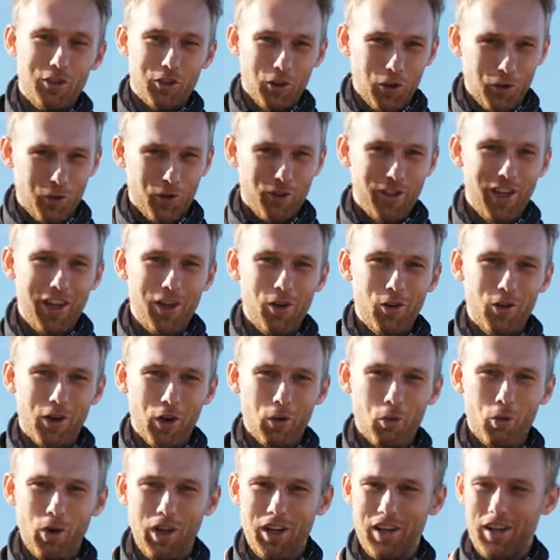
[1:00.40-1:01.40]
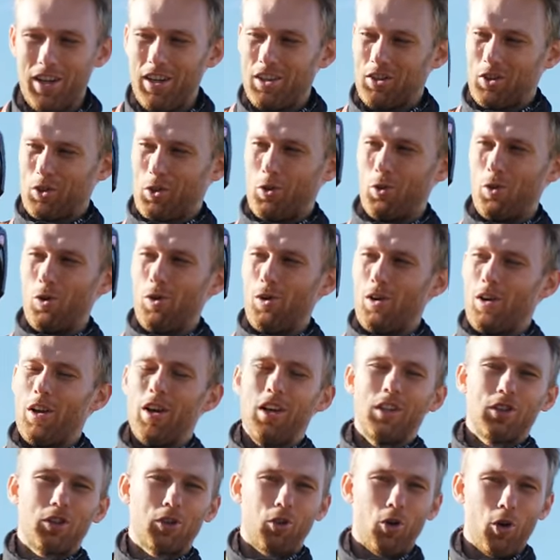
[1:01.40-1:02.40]
So today you can win this cool
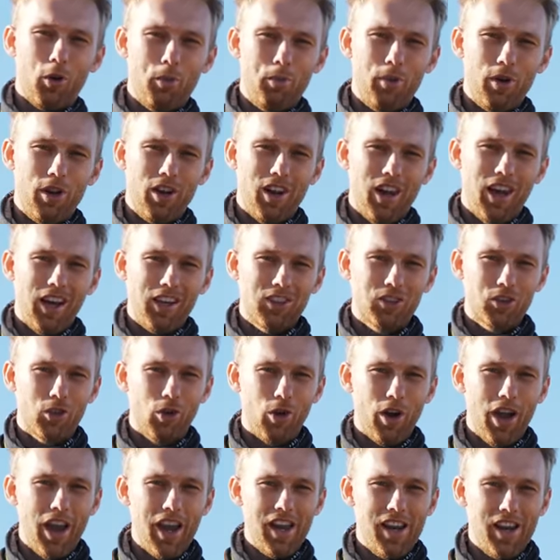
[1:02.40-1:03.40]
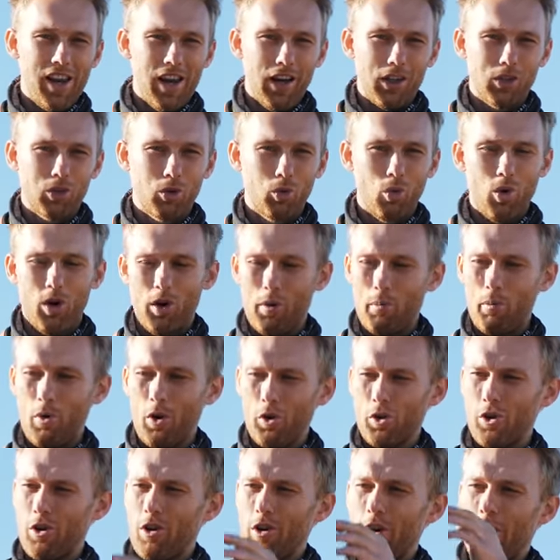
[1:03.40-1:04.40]
Scorpion EXO ADX1
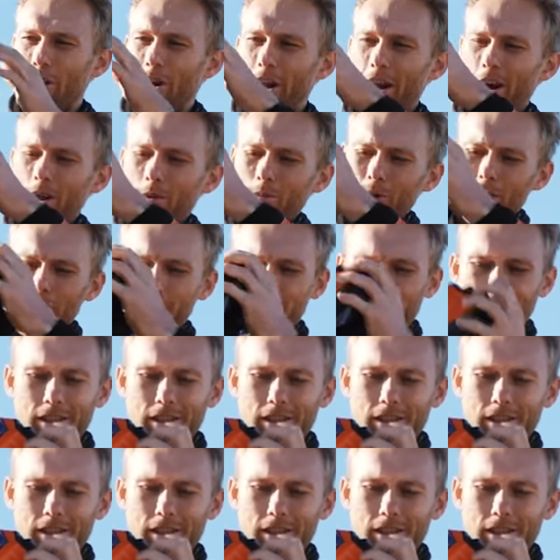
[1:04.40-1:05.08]
modular helmet.